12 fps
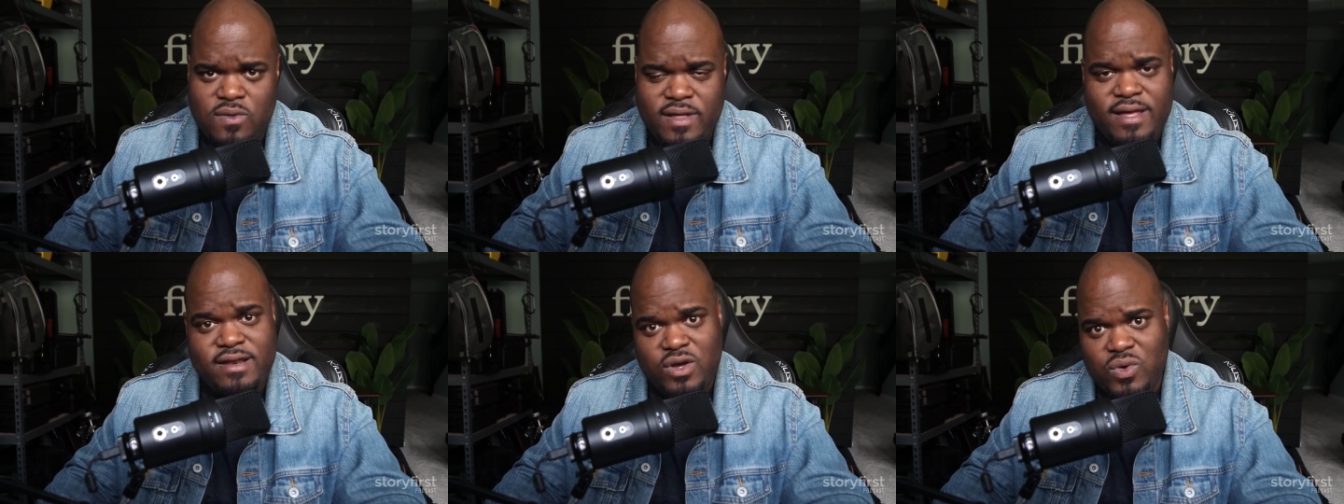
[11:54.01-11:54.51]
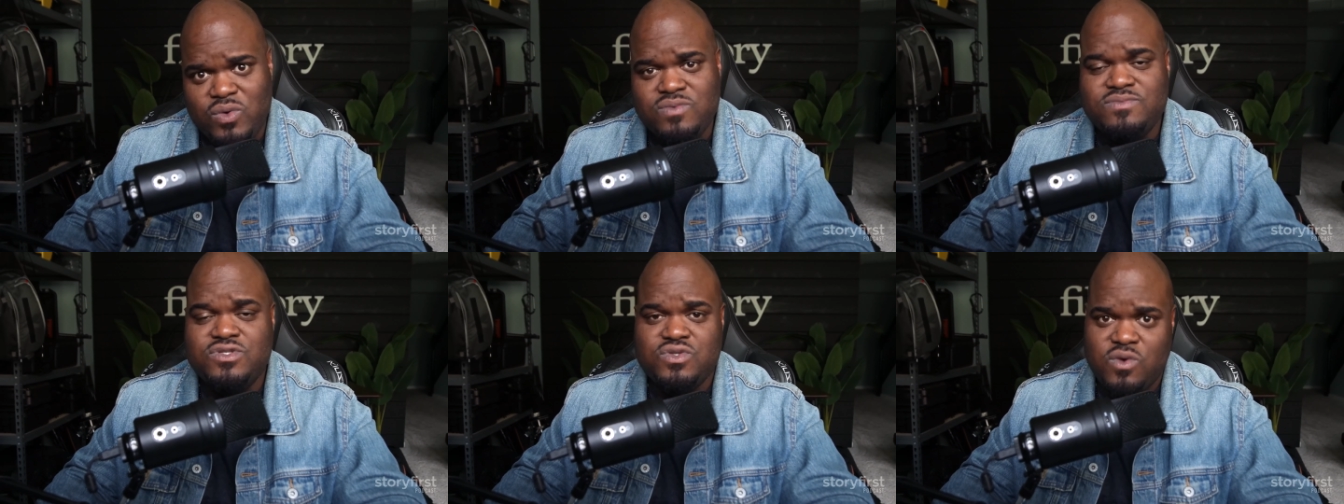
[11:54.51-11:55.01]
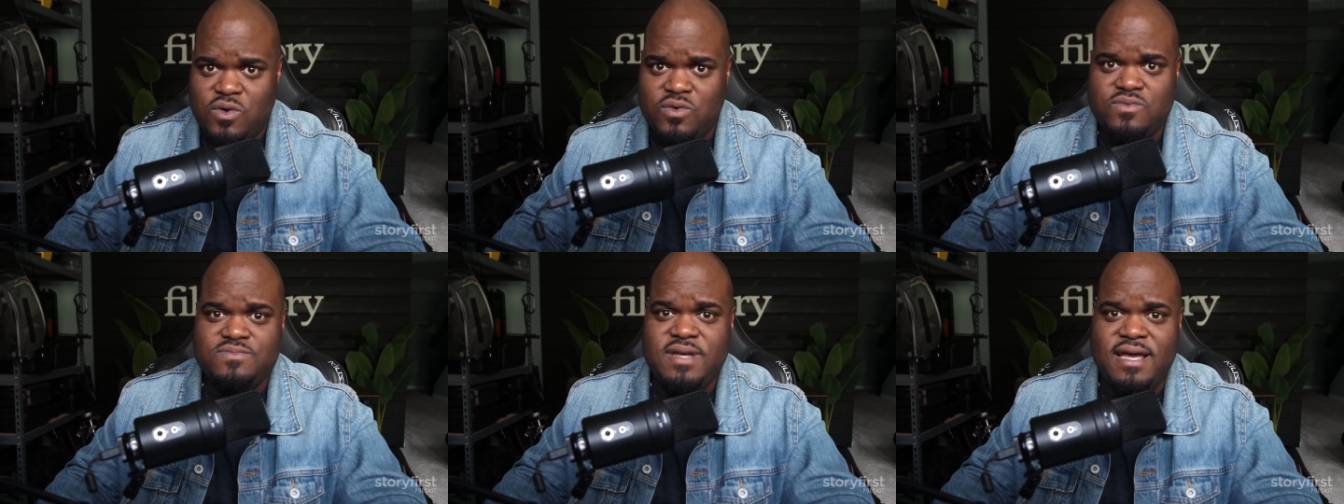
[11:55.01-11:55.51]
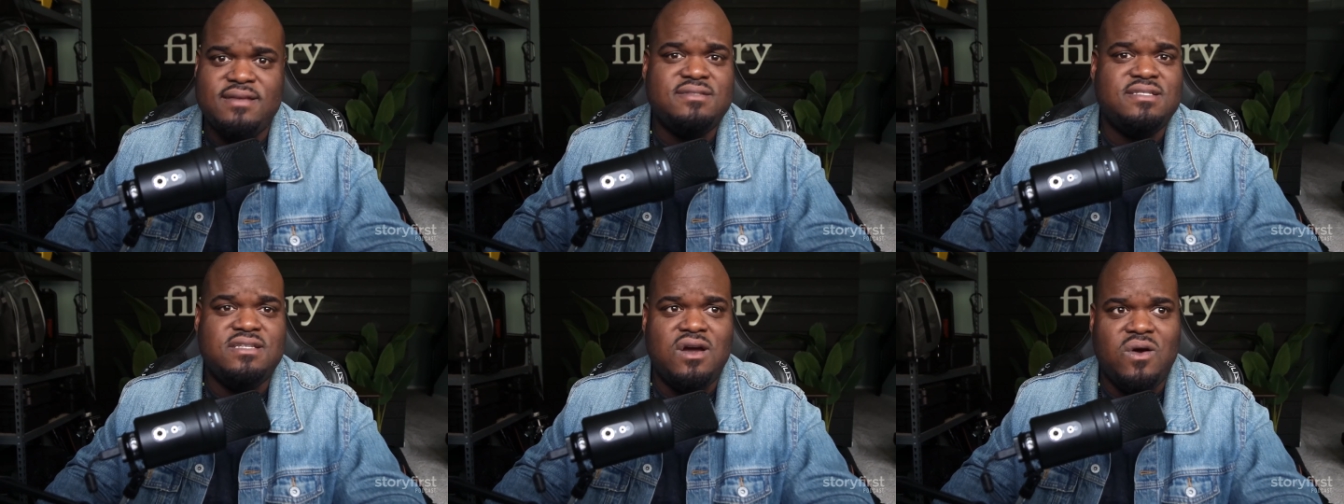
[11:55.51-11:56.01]
No Scroll,
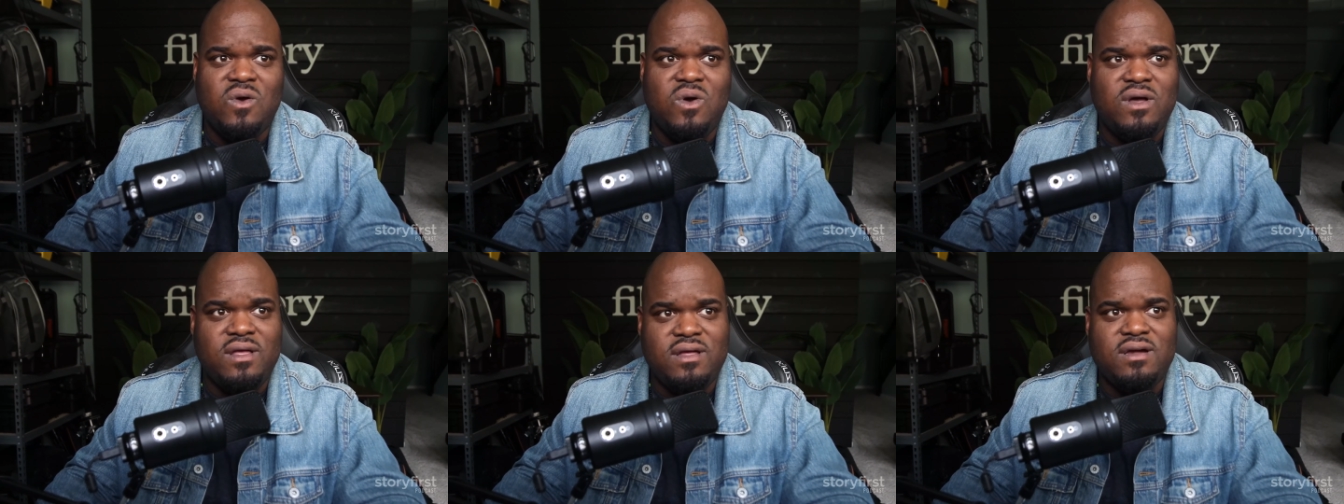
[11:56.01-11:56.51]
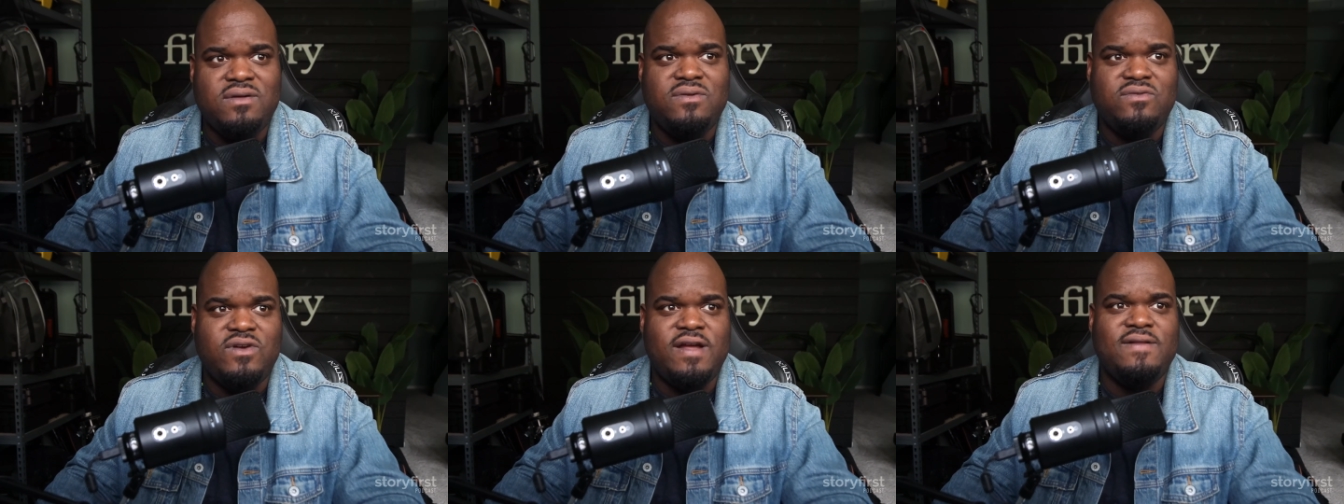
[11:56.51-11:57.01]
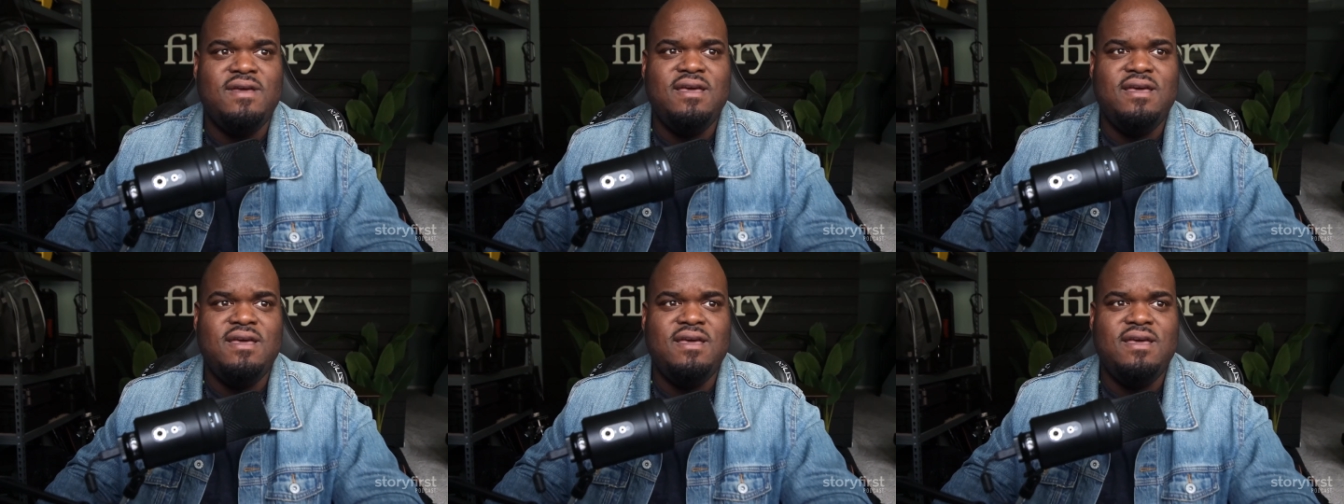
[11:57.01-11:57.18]
Scroll, right?